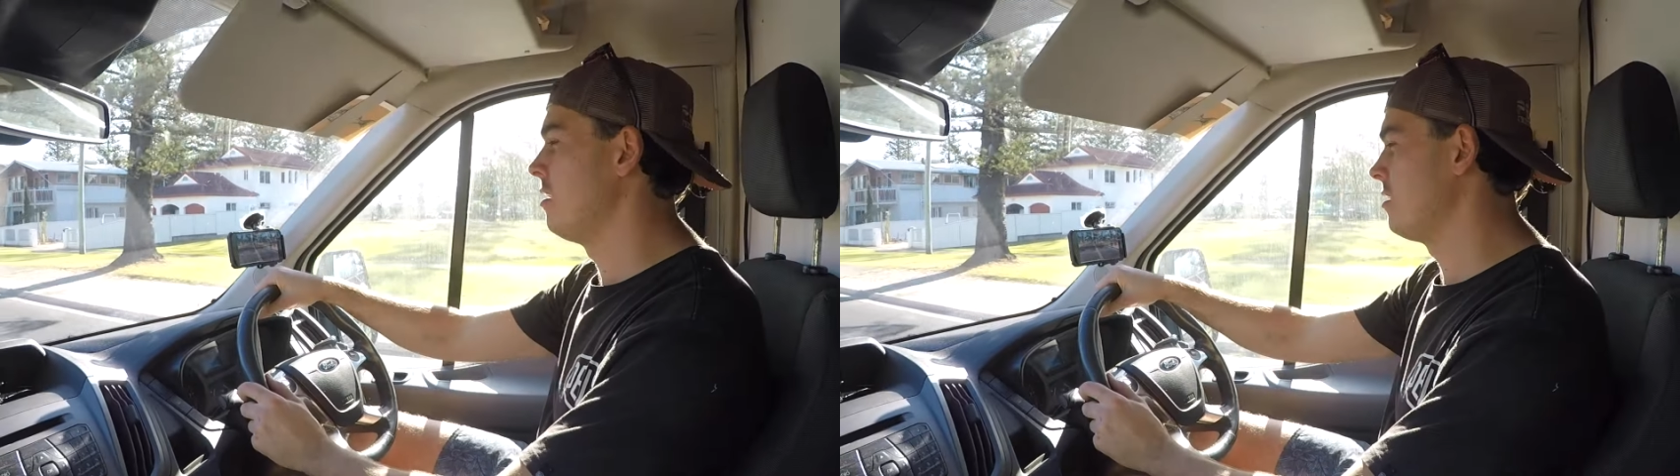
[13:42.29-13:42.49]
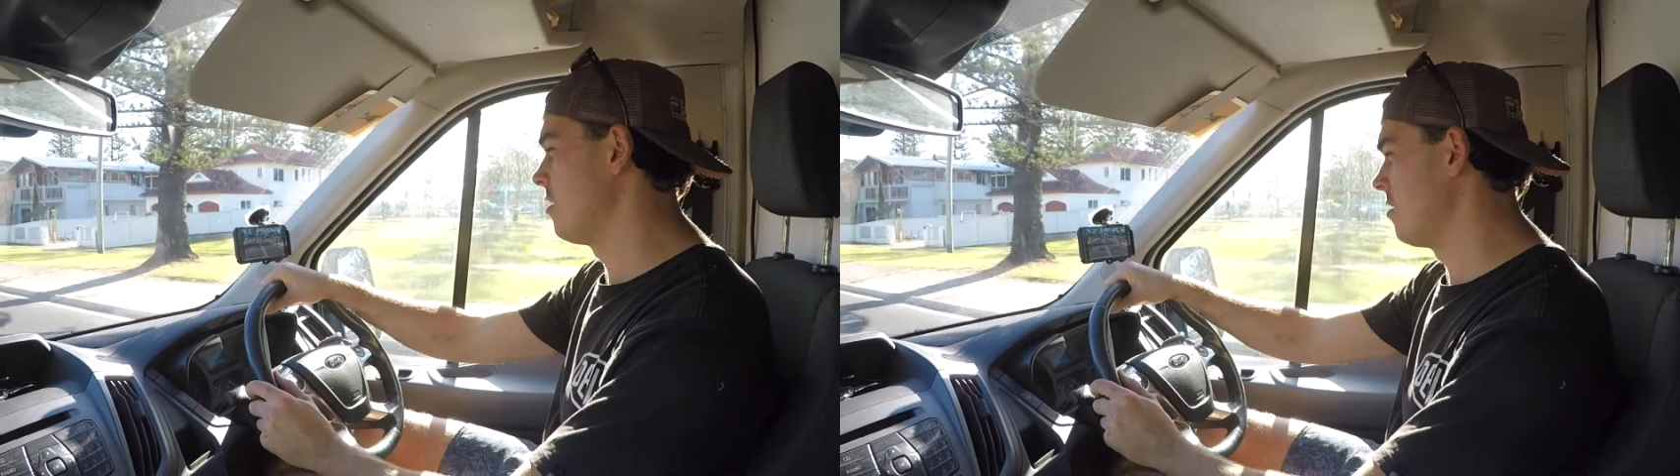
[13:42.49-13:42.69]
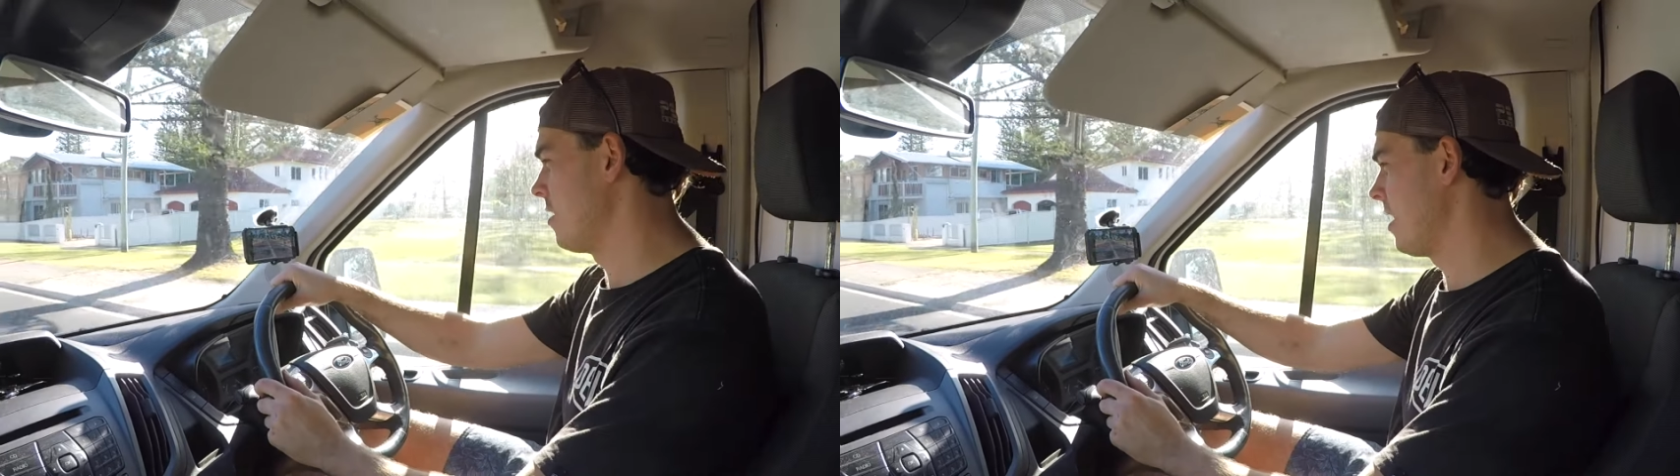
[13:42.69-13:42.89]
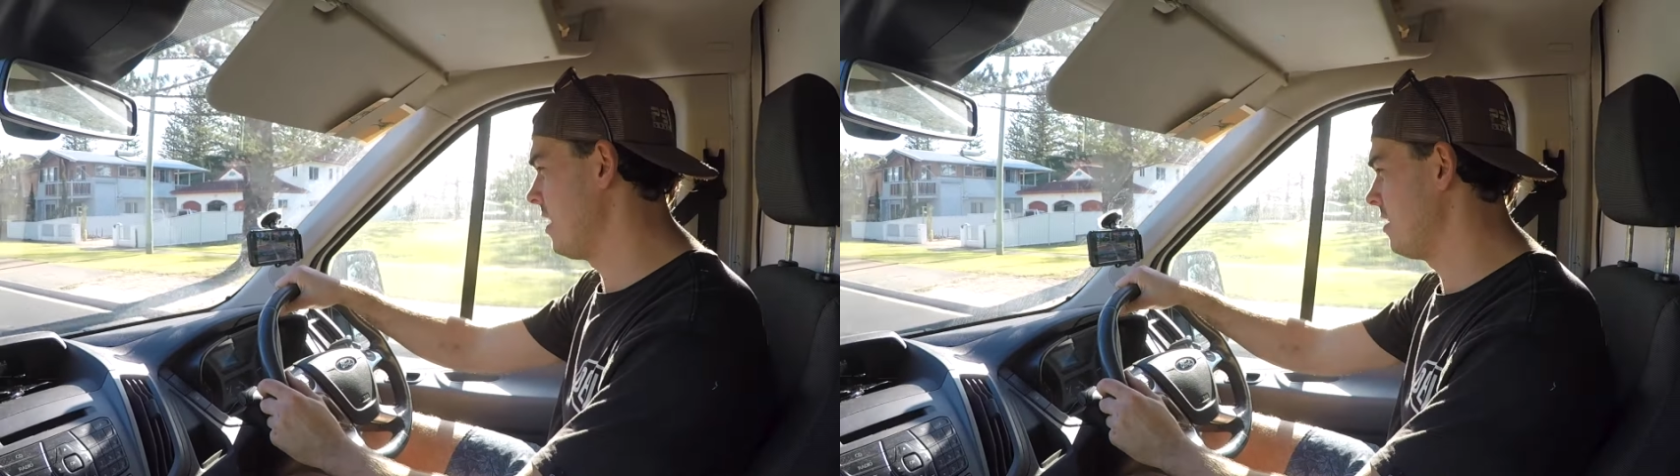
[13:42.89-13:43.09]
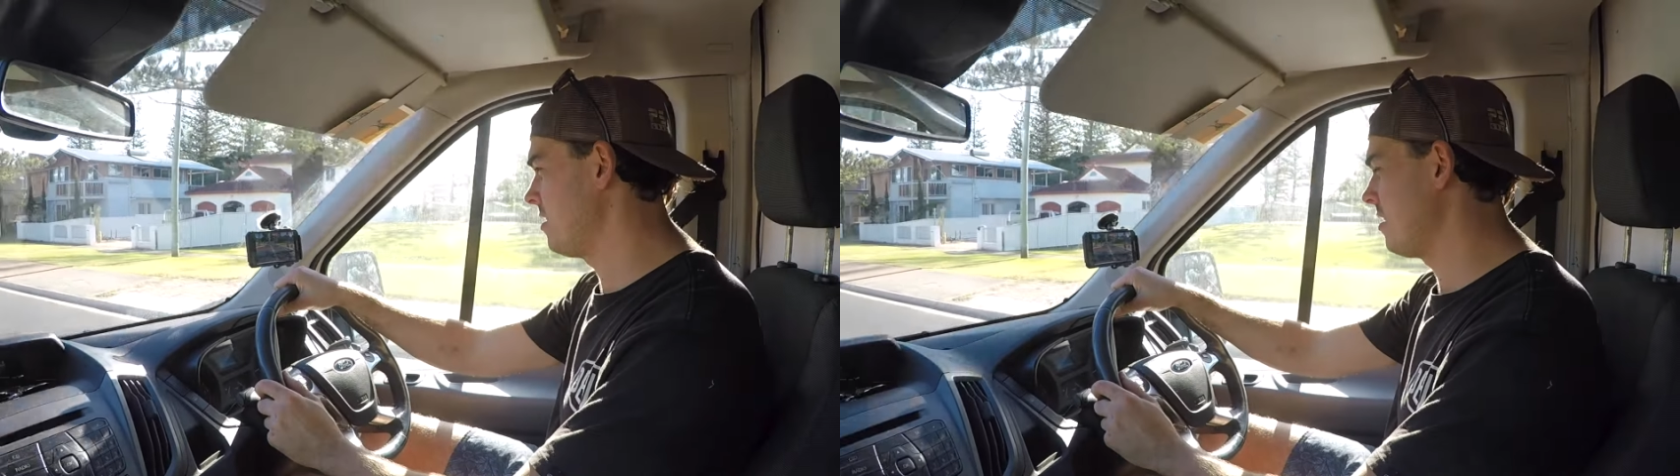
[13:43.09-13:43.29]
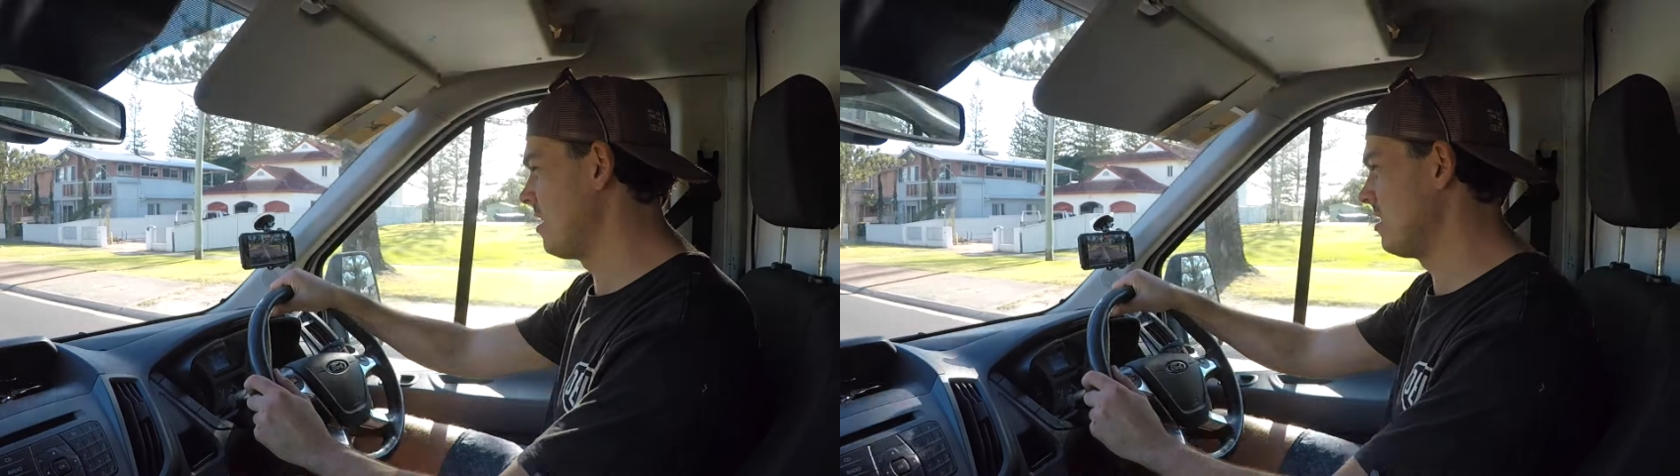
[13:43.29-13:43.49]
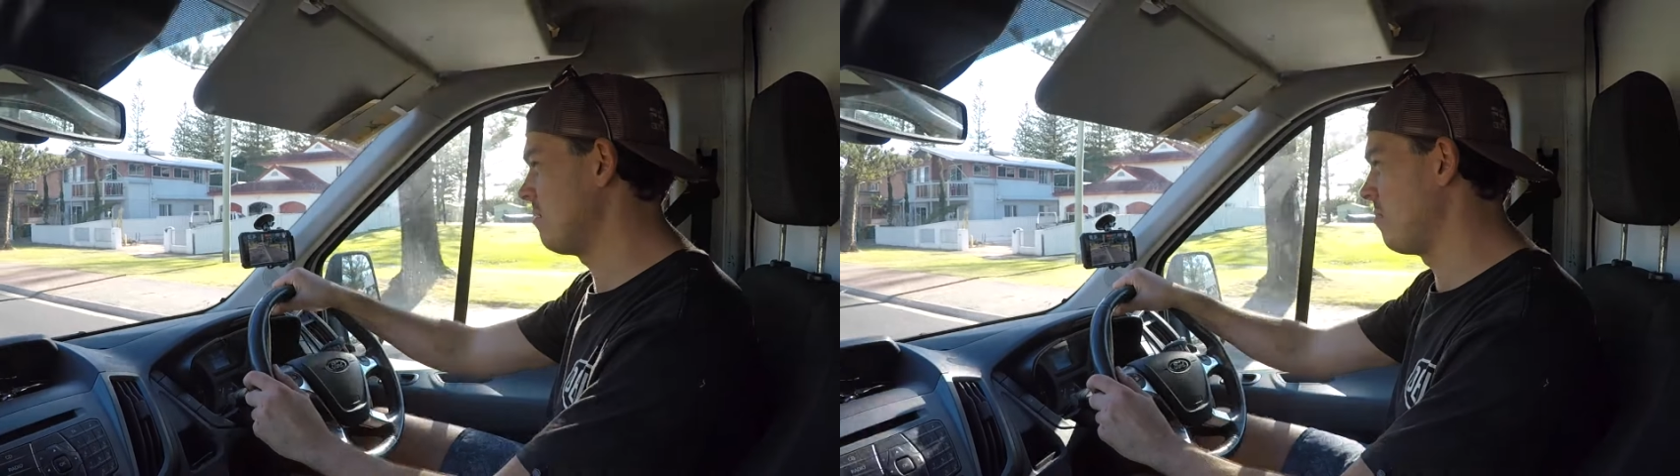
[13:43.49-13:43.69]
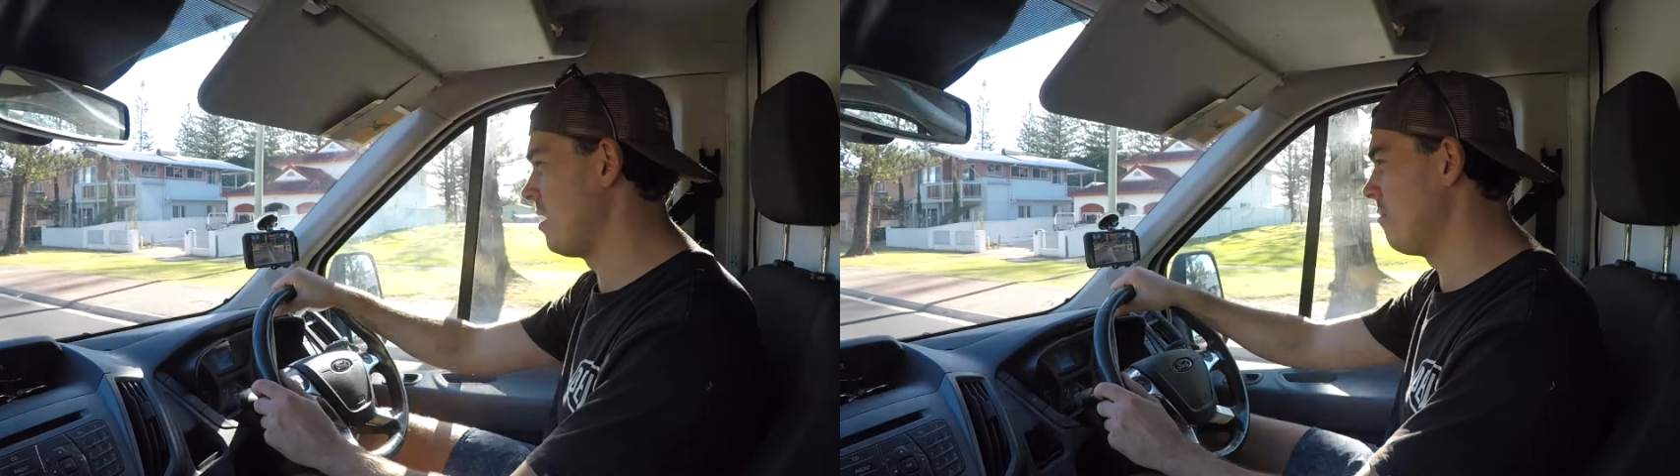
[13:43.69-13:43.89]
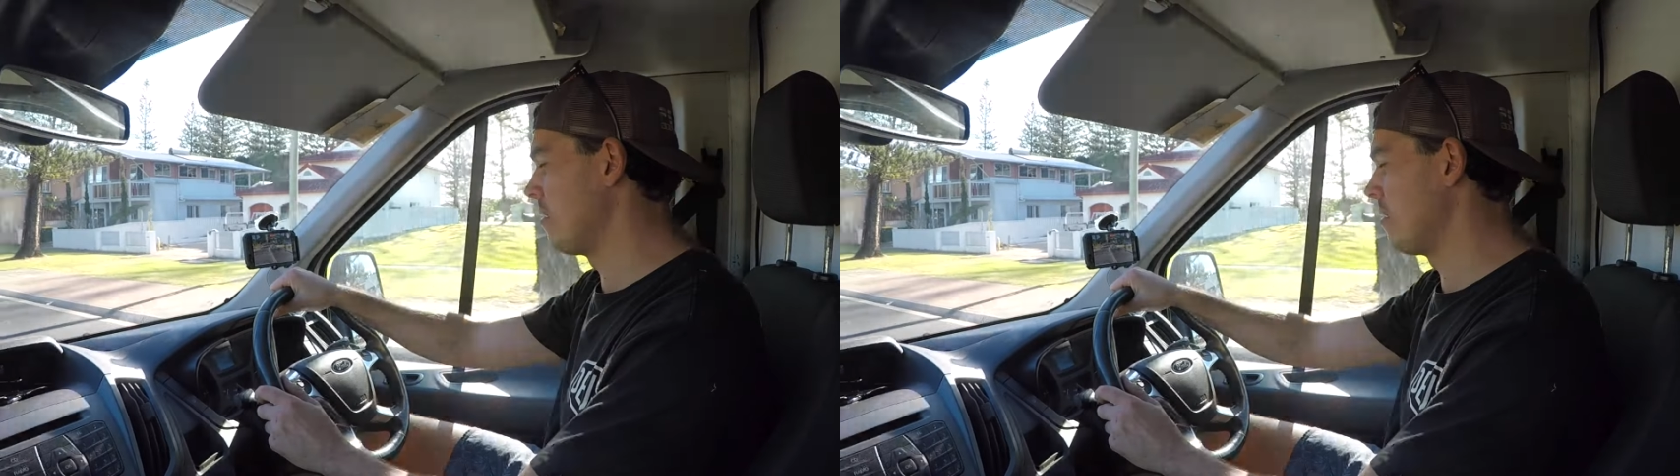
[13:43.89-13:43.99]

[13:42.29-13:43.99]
So here's a speed